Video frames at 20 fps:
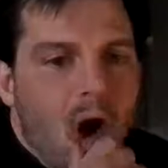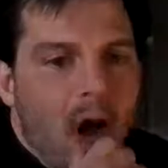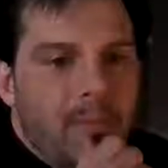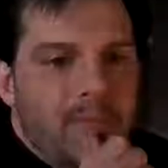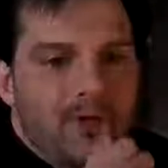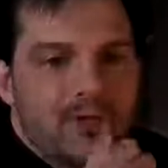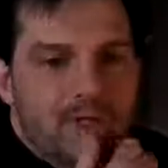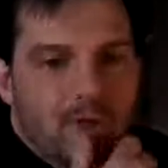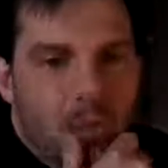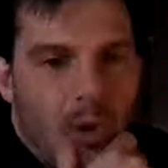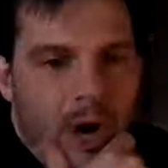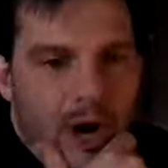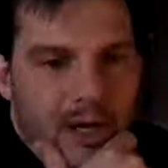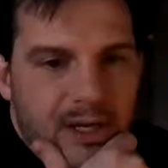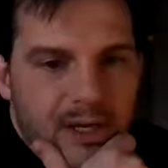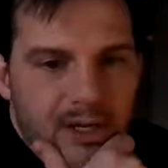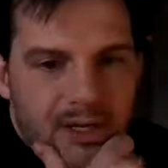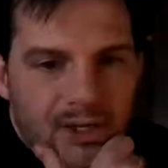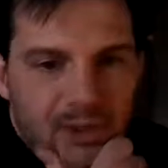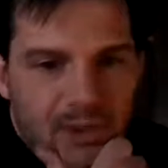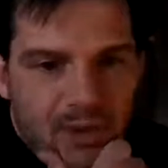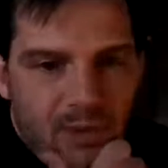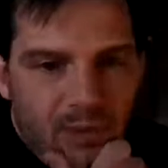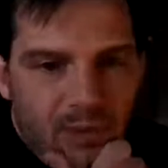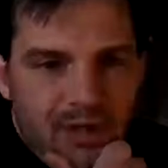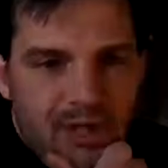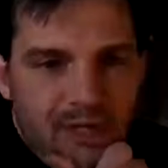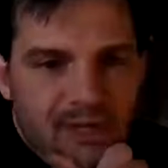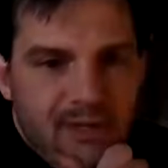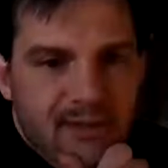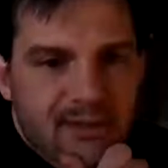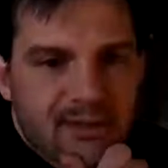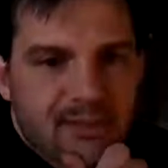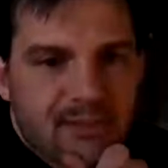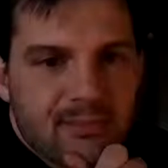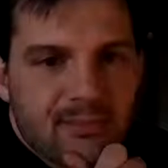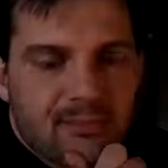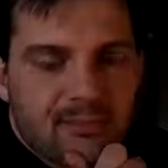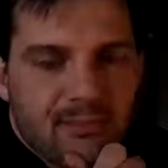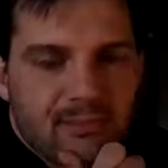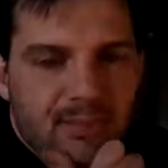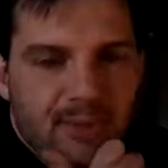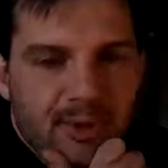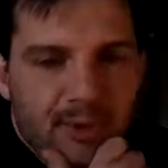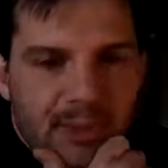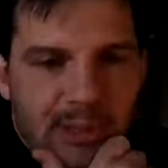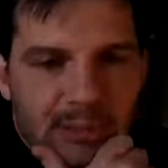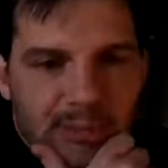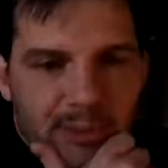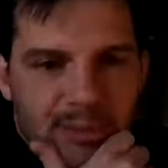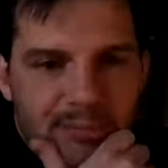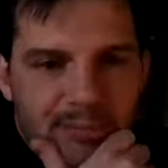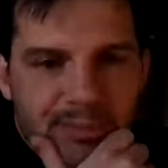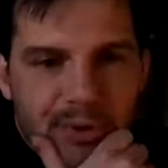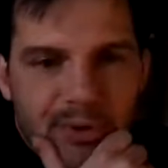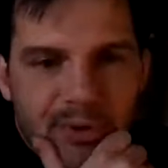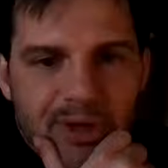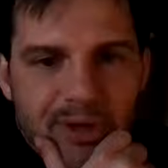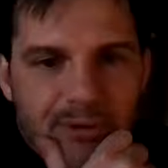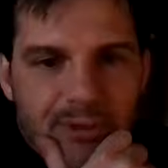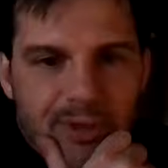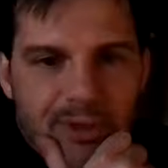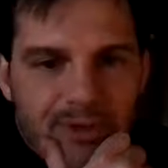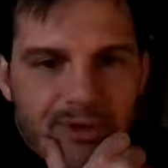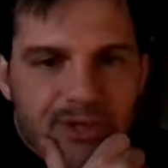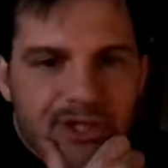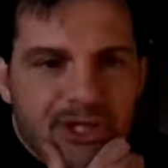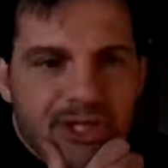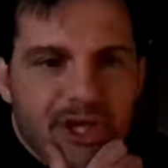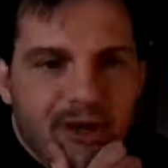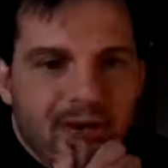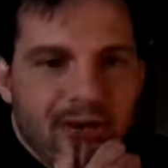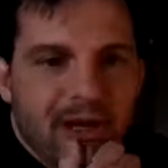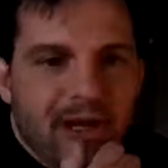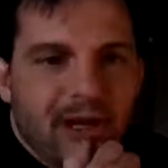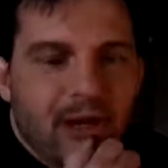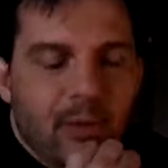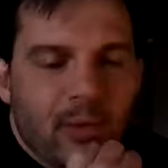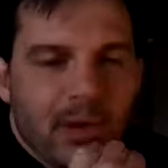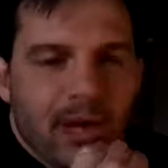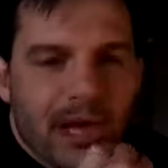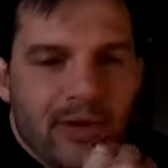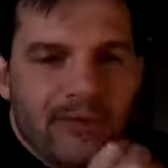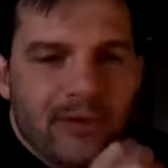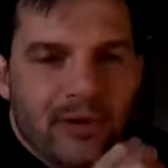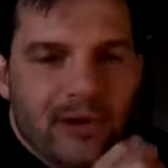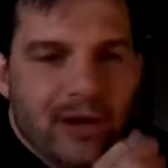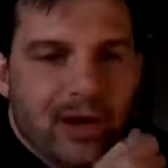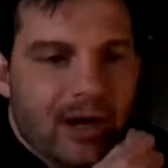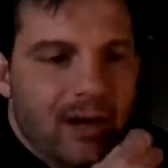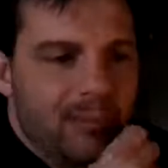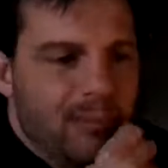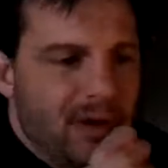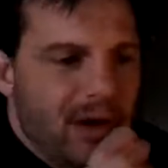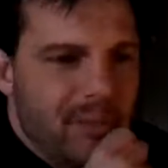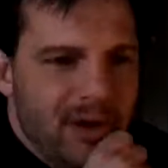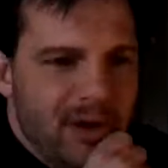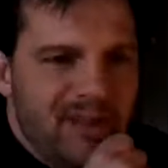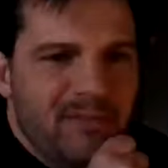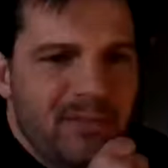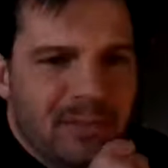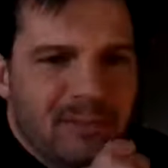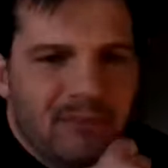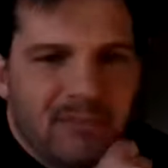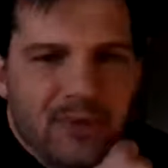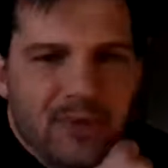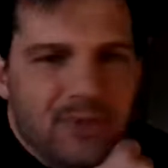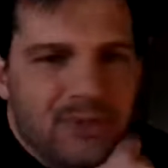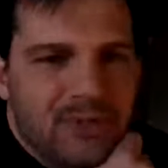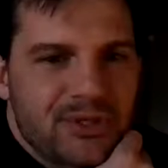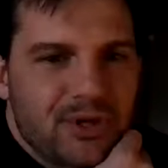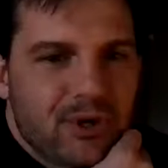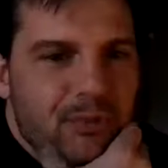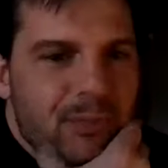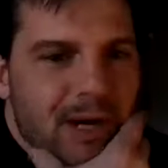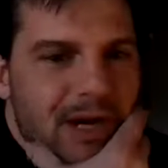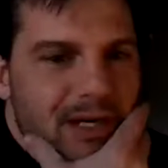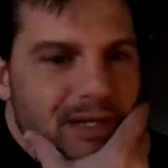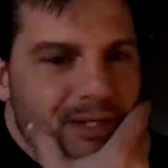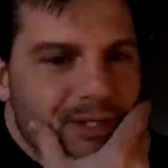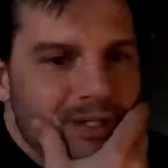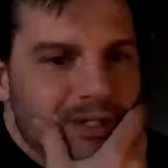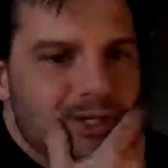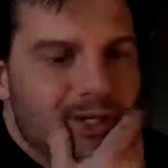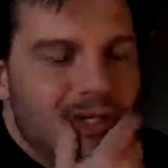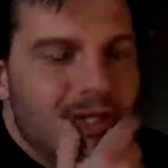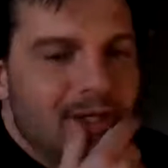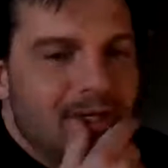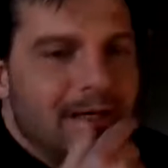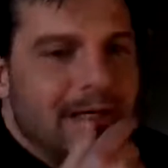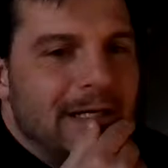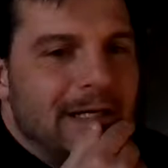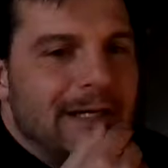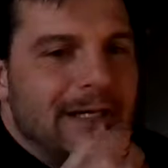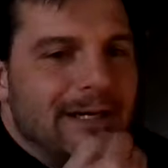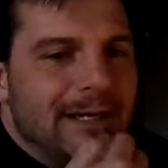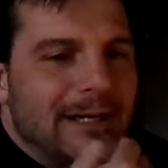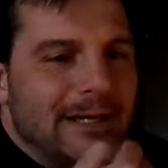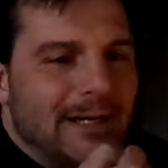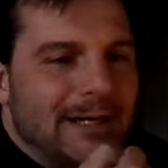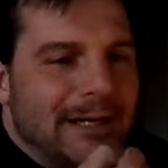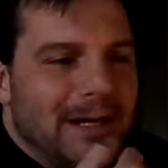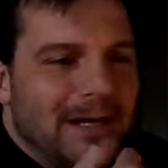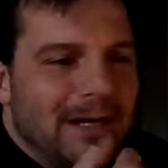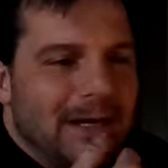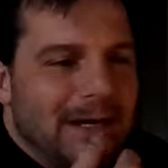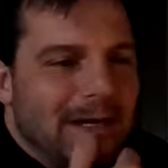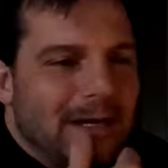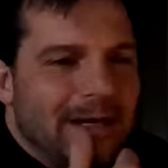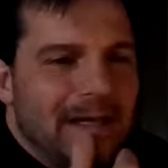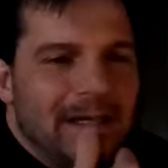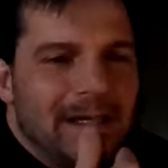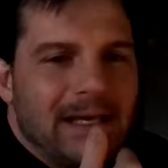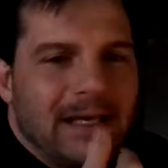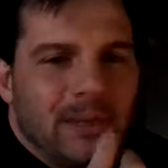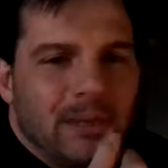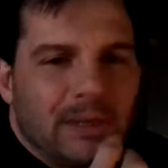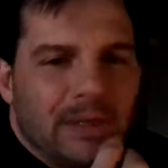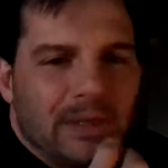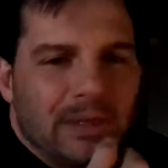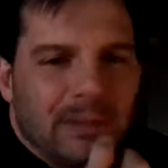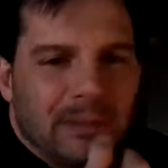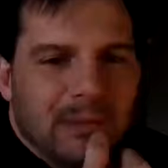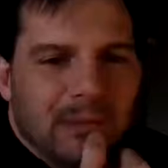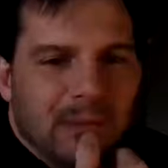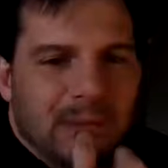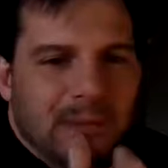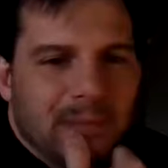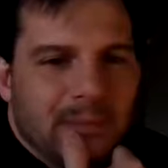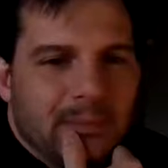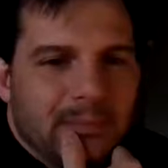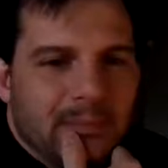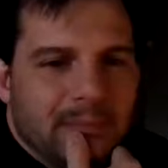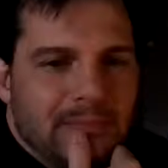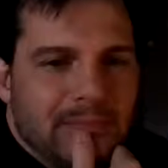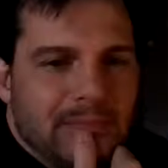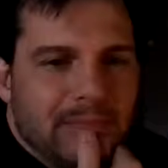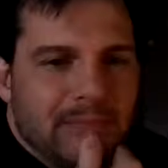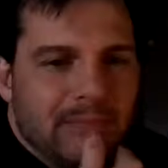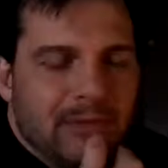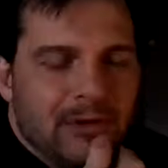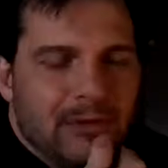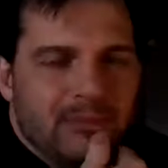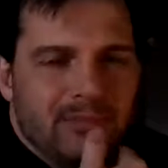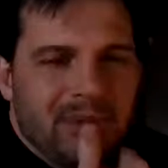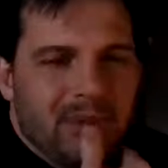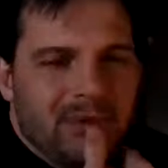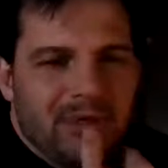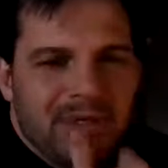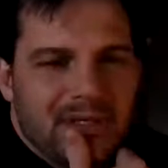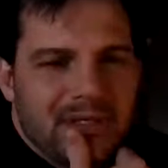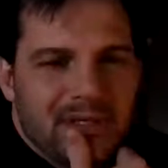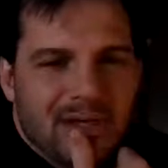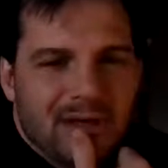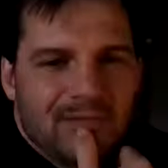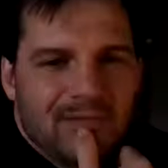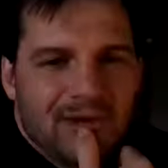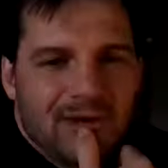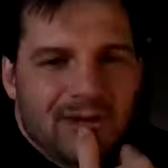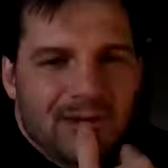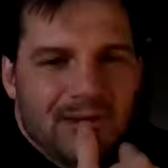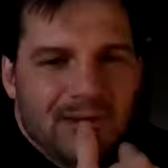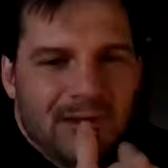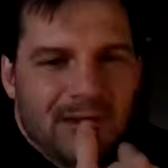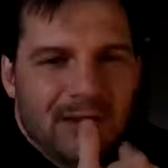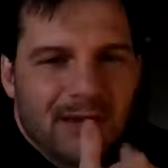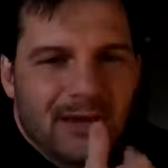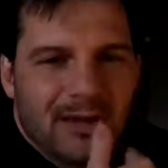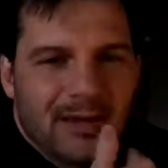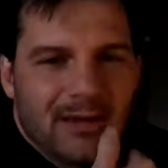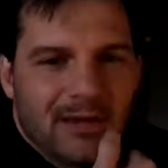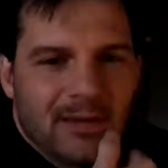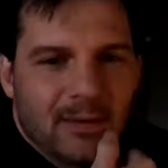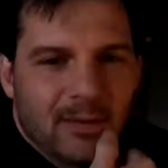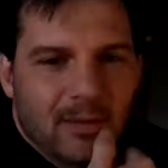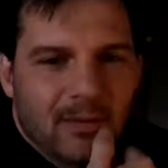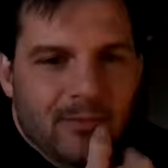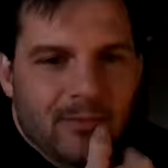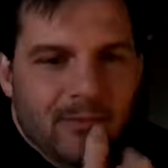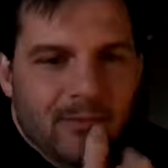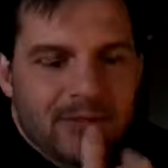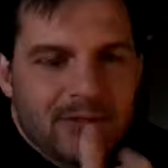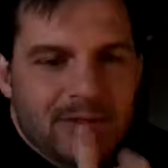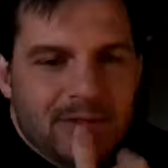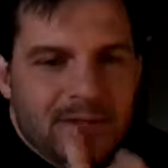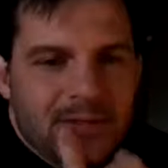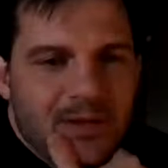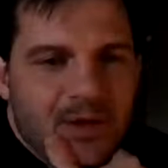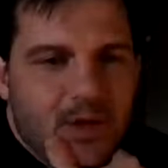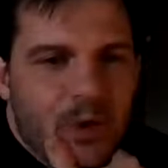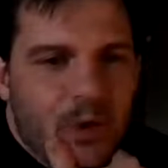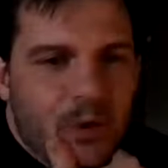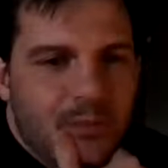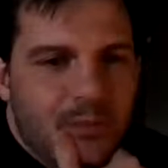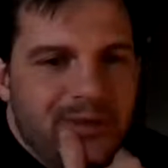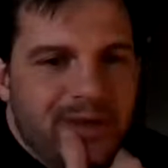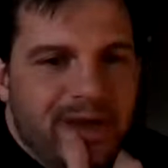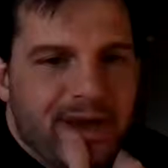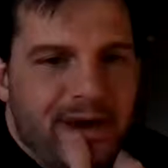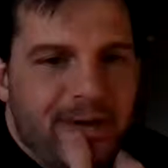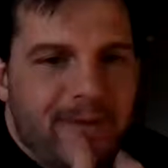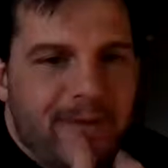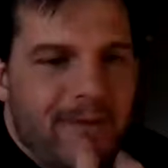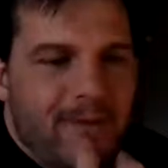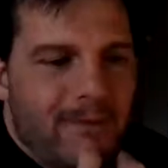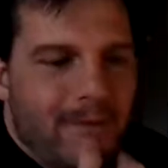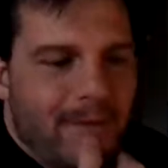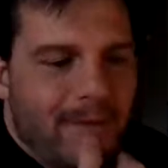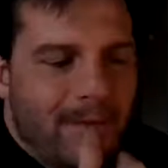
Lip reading: I'm used to walking into arenas and people are booing me or cheering or whatever. But I've been booed so much. I kind of like when I'm booed because you have nothing versus in the hometown.